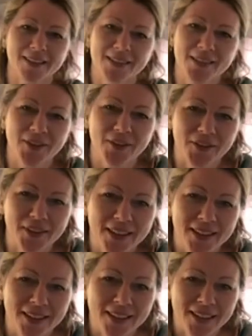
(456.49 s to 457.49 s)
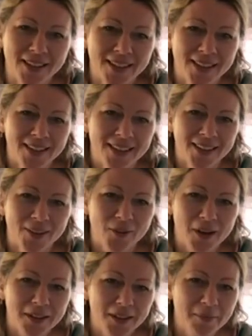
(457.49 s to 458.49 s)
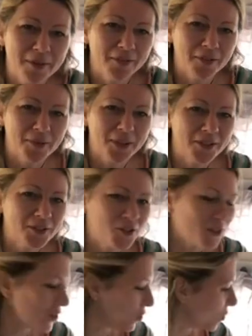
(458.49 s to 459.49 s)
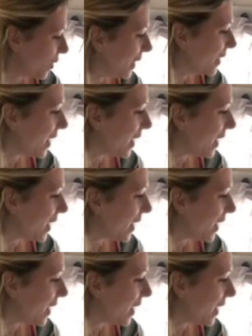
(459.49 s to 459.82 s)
so welcome everyone who just joined.